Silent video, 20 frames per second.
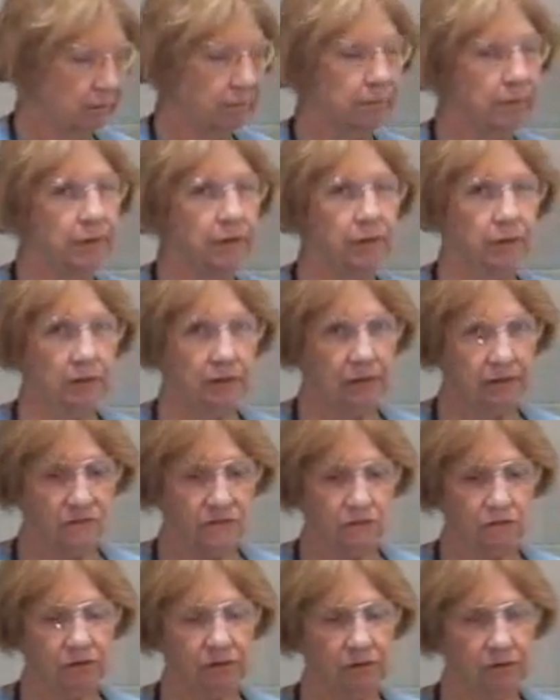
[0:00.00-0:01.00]
a mirror
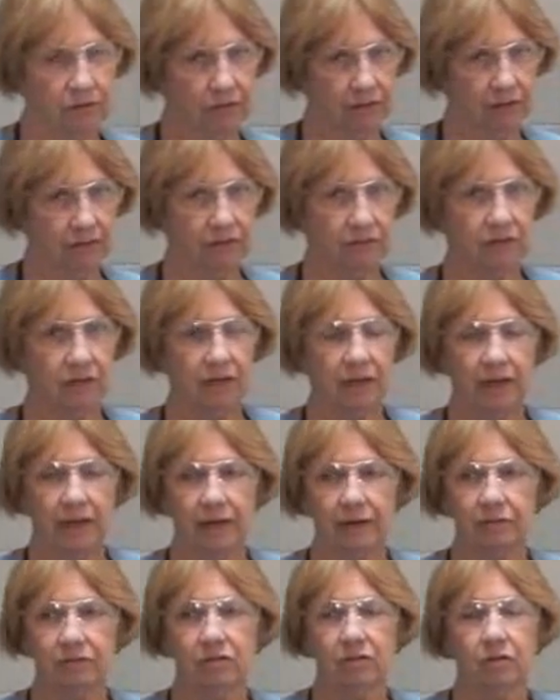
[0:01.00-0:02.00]
is a good thing to
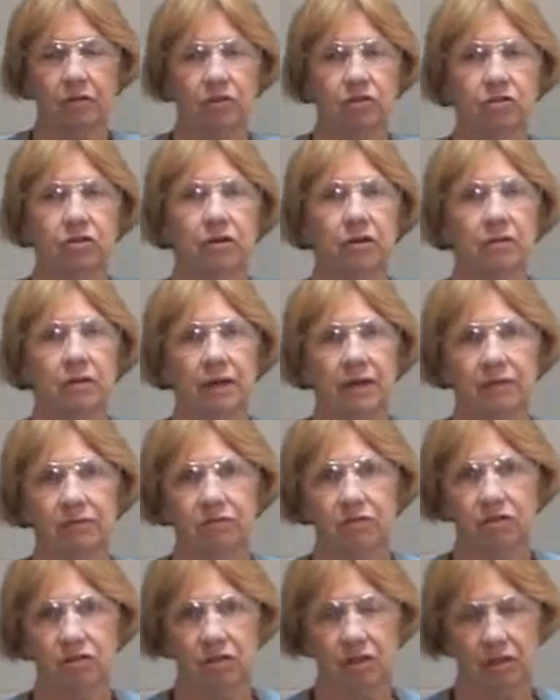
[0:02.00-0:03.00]
have so that you don't
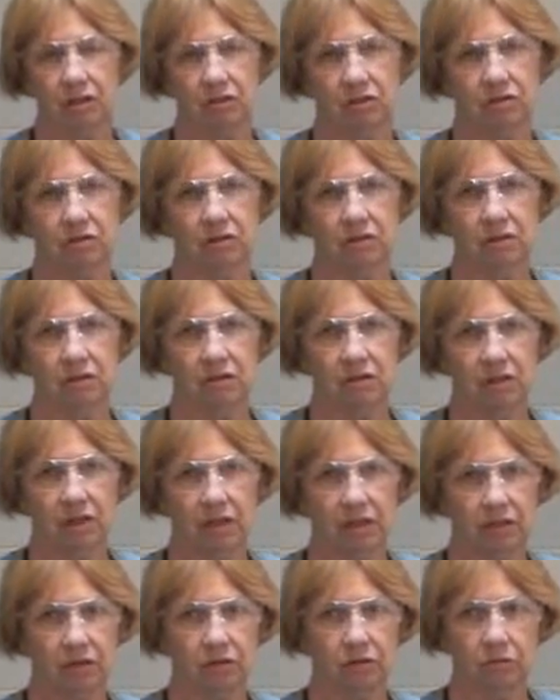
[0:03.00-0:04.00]
have to touch the
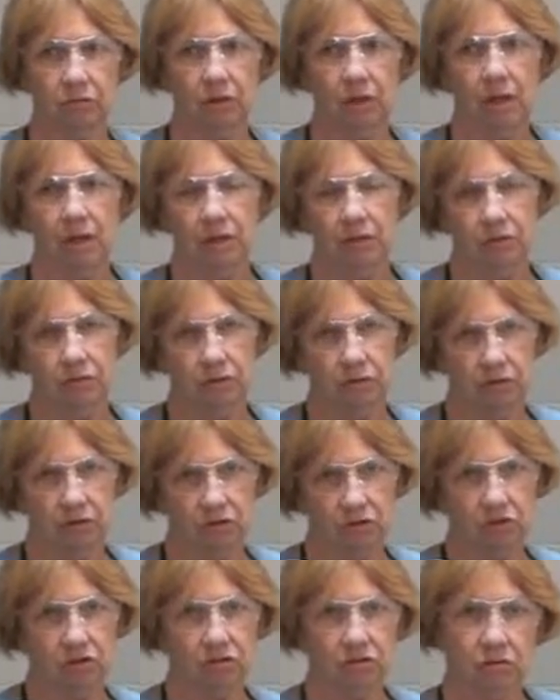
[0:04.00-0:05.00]
container. You
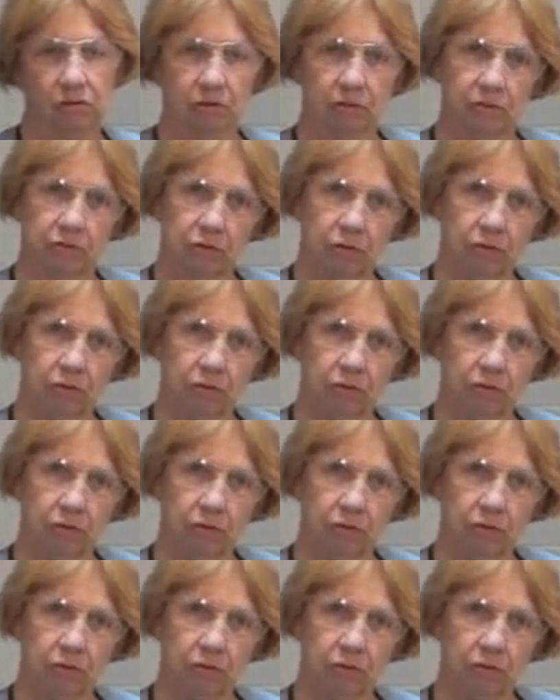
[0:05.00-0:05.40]
can just